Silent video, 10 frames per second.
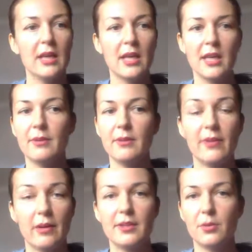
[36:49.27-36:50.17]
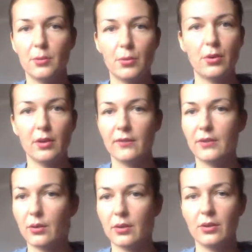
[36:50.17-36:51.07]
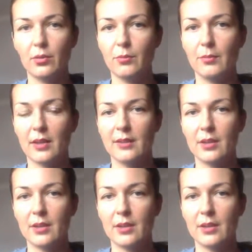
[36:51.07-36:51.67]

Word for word: He's been very supportive to, to me,